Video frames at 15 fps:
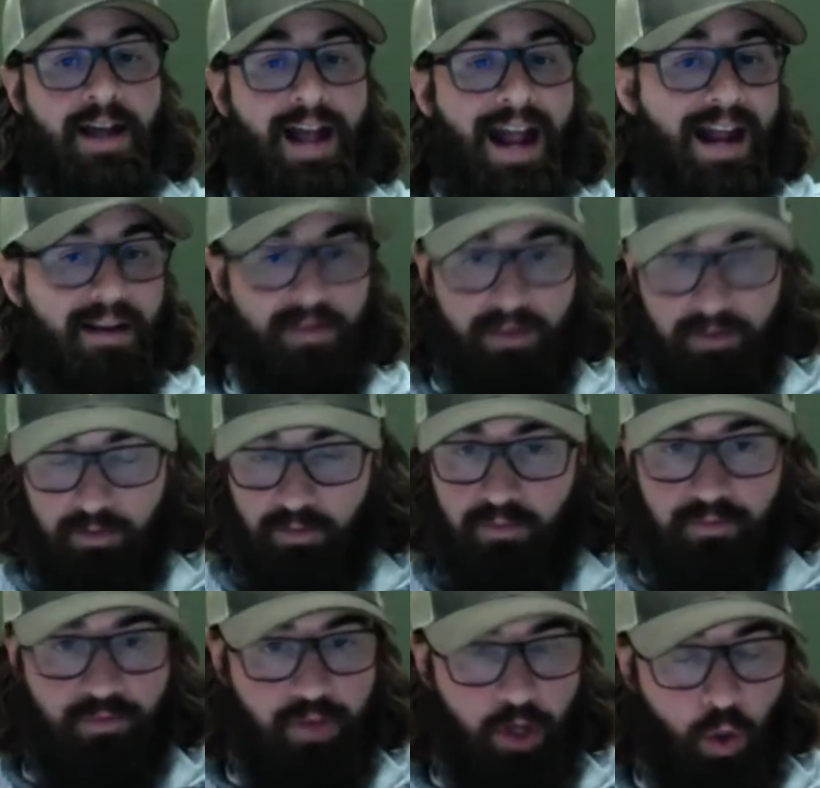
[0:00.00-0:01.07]
And the,
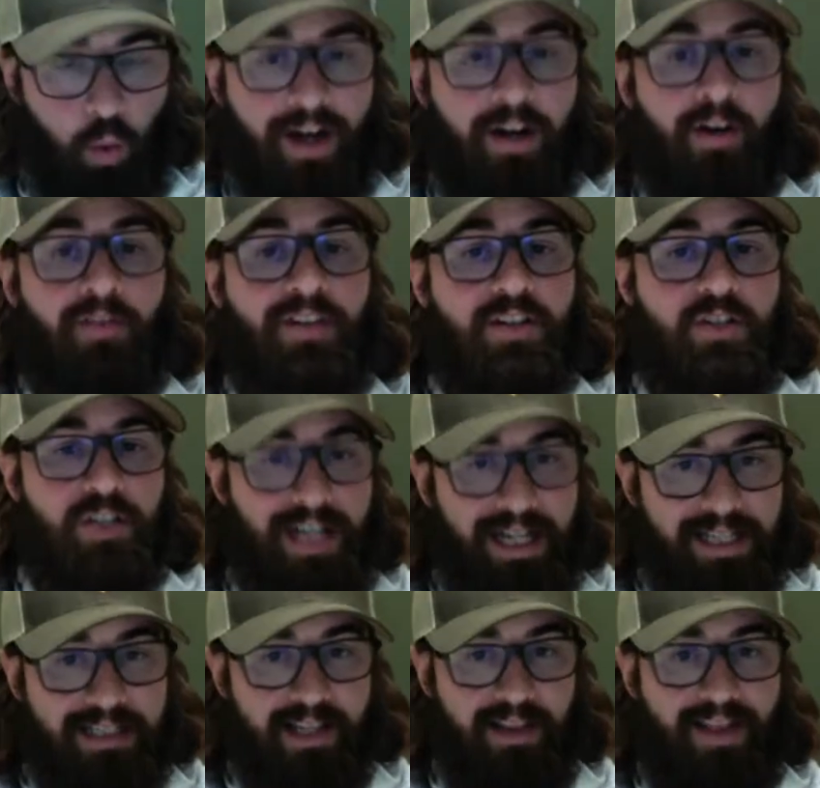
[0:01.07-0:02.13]
the quicker that you
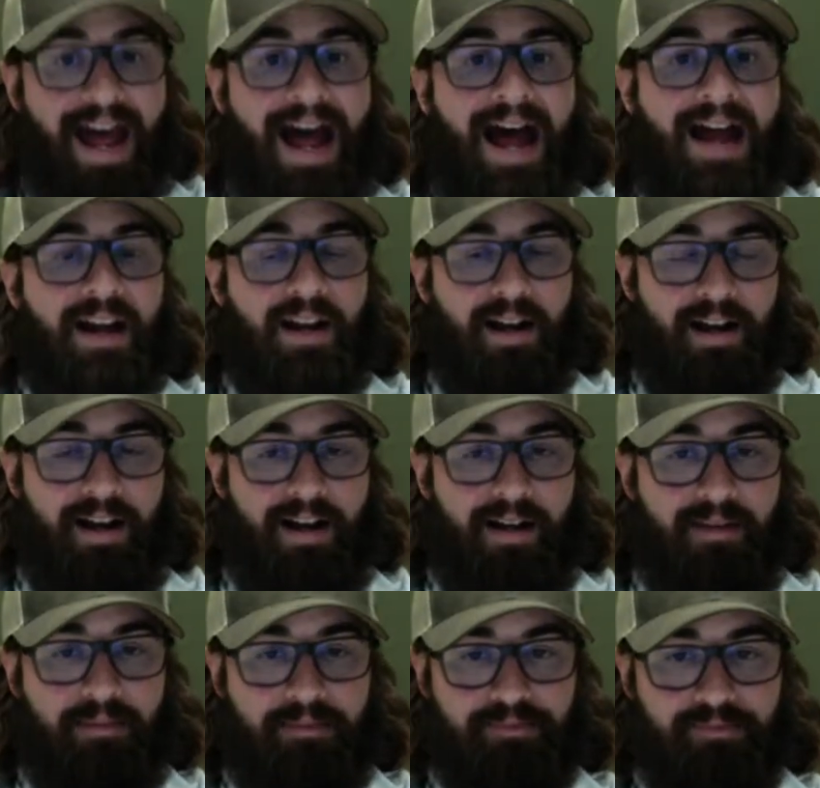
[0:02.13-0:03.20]
get to that
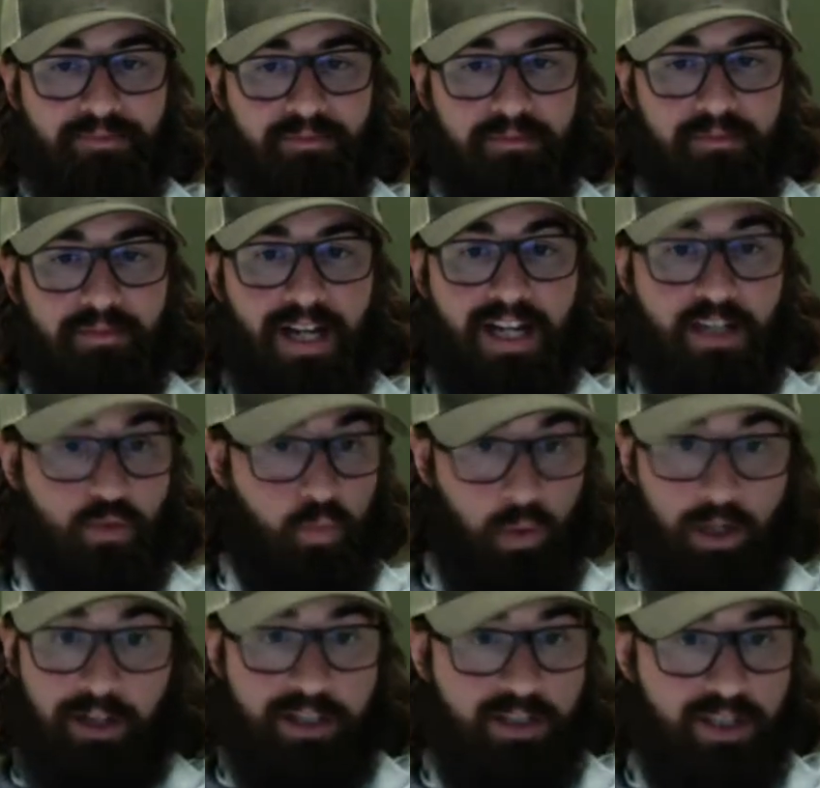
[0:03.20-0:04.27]
um, is
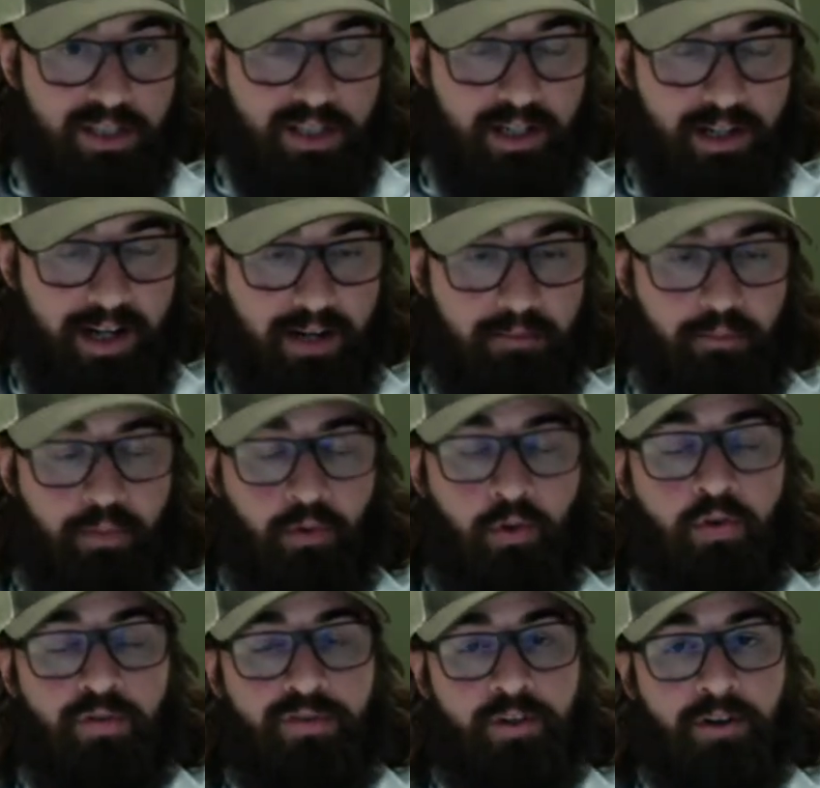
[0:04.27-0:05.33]
really just going to
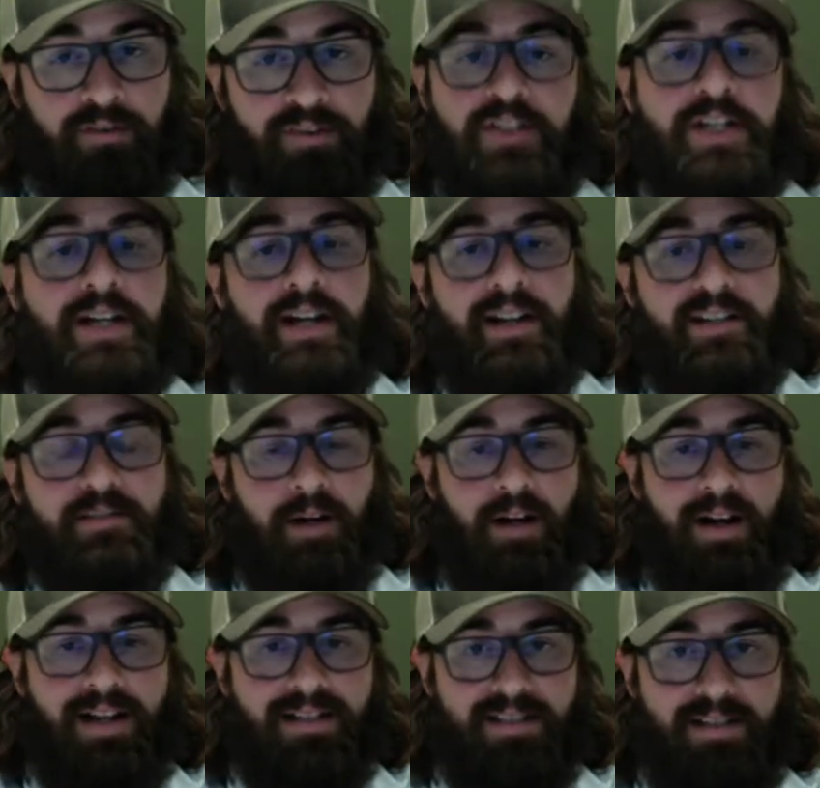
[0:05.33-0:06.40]
improve your fishing
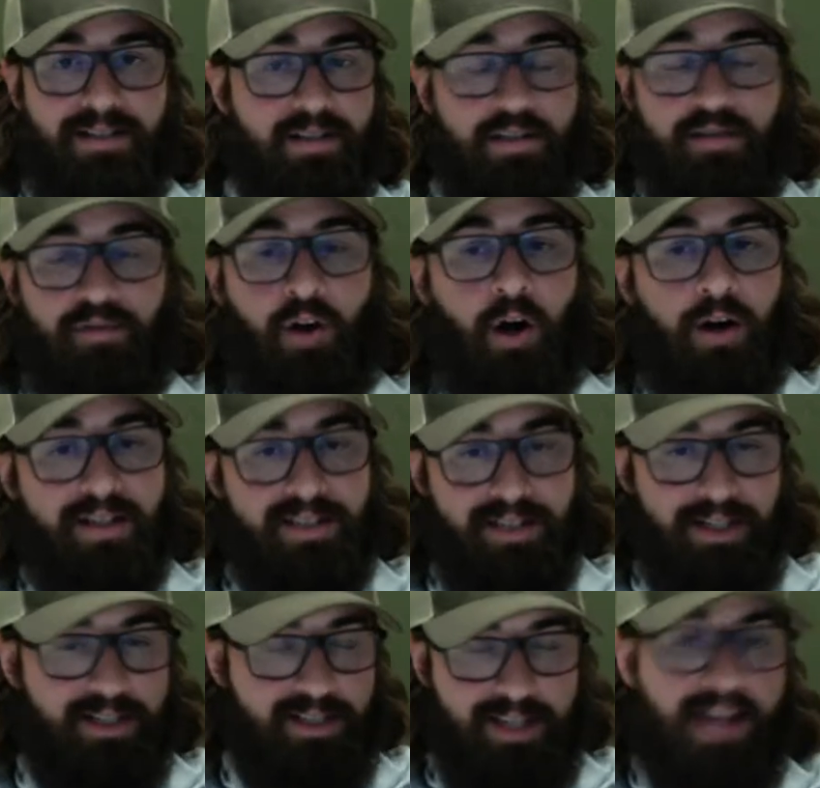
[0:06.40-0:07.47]
experiences as far as
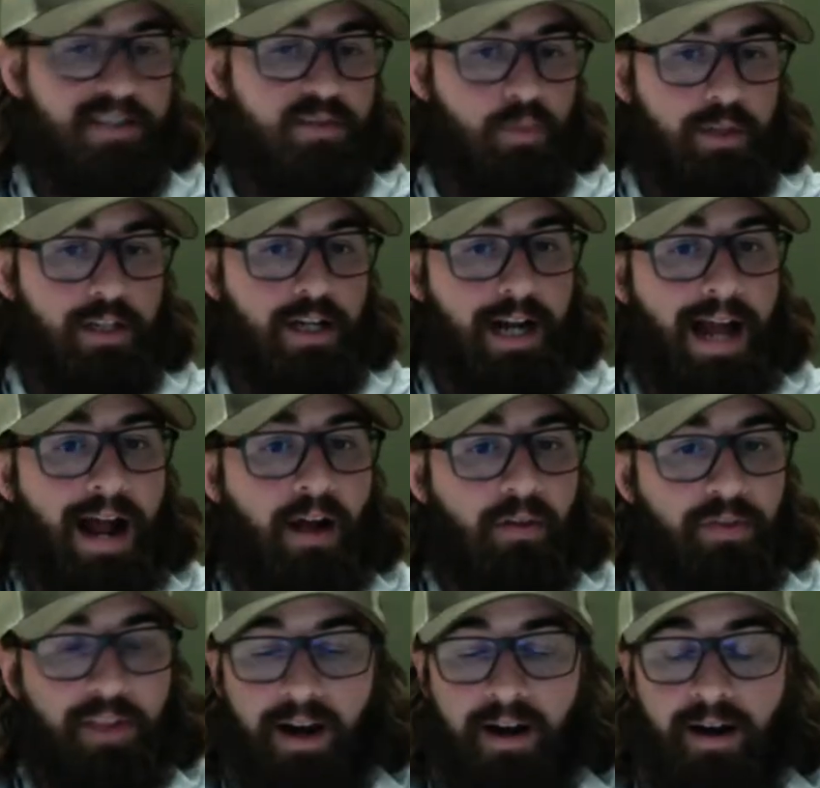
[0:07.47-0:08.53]
success when you get
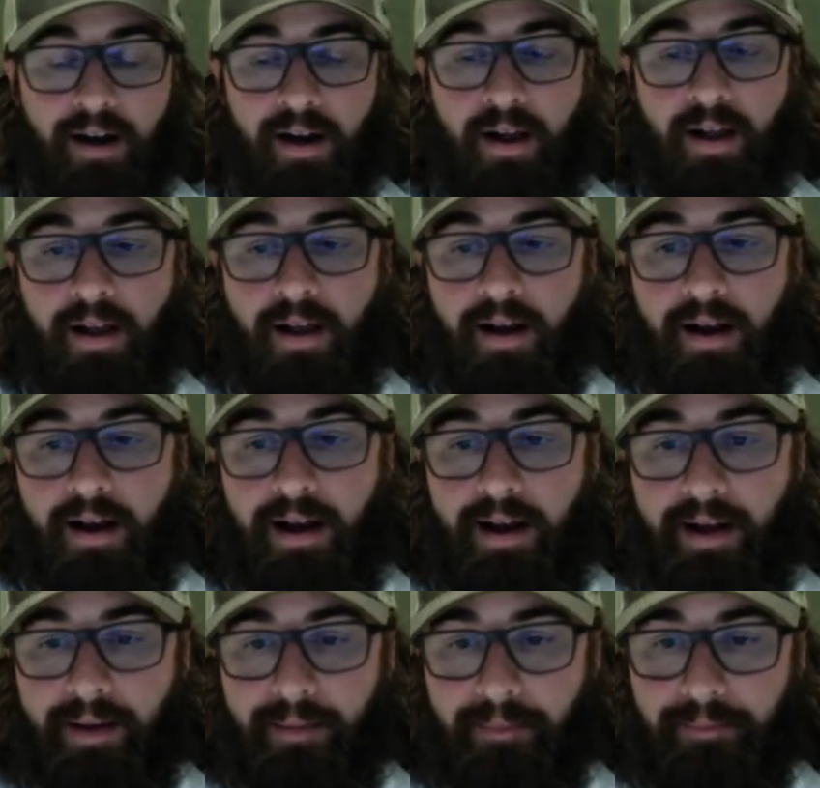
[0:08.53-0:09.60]
out there.
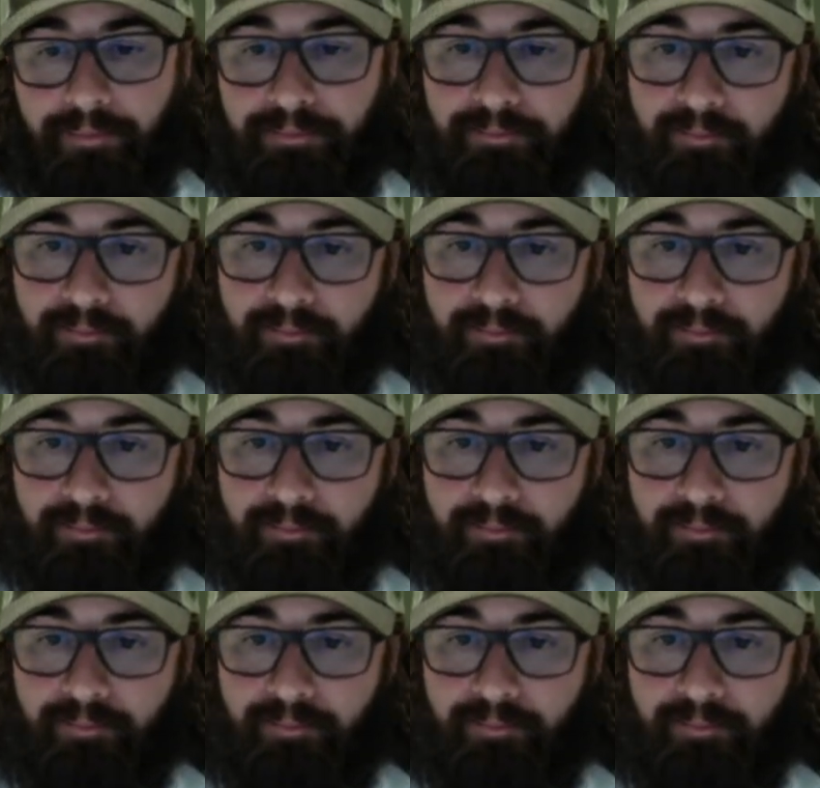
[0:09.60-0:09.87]
Um,